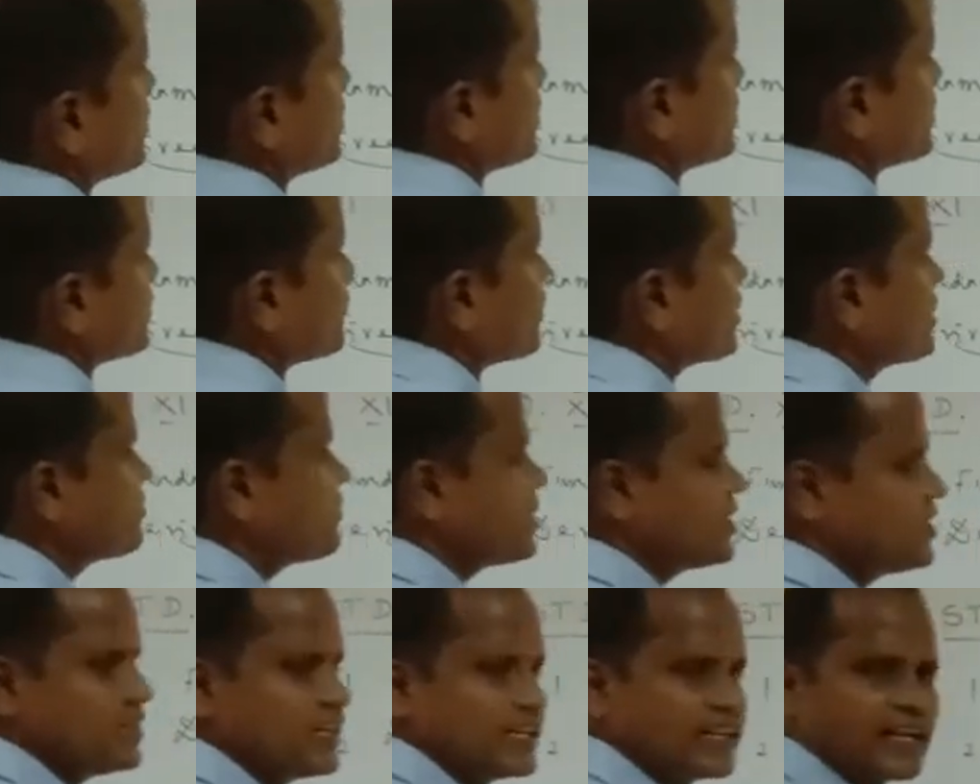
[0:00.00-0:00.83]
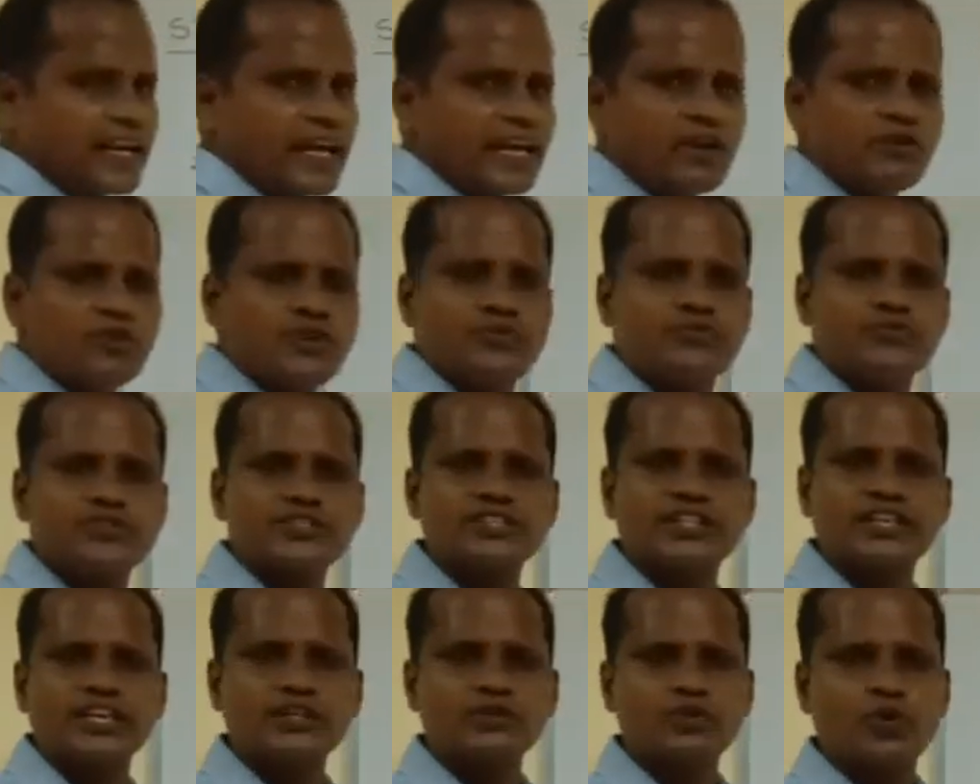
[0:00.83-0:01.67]
What do you mean derived
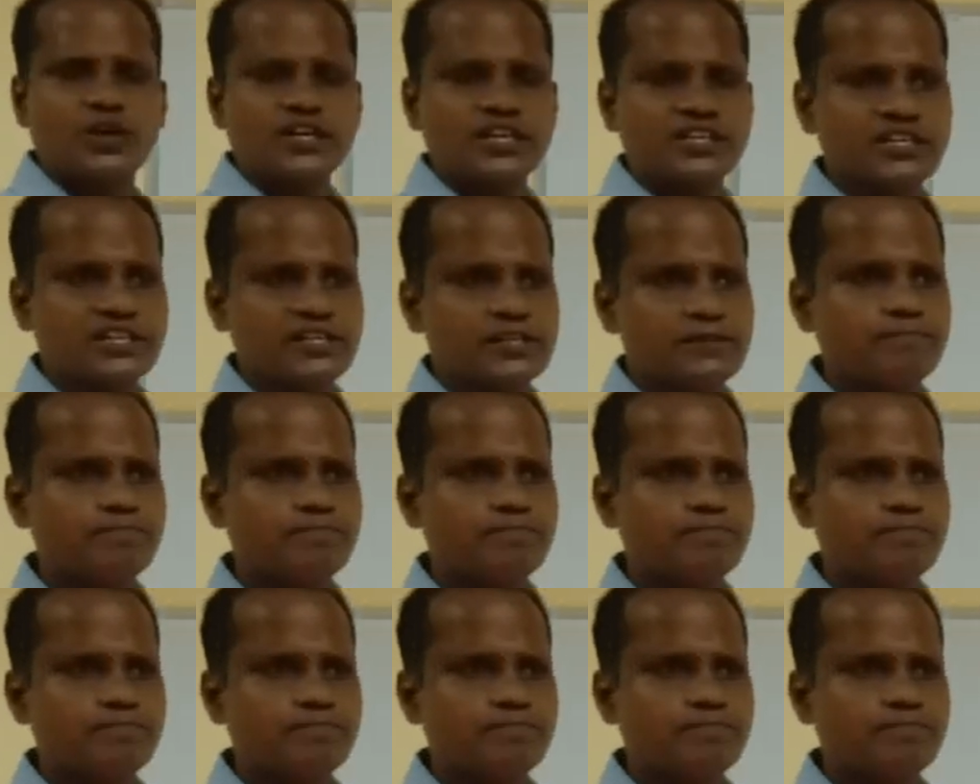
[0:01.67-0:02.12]
physical quantity?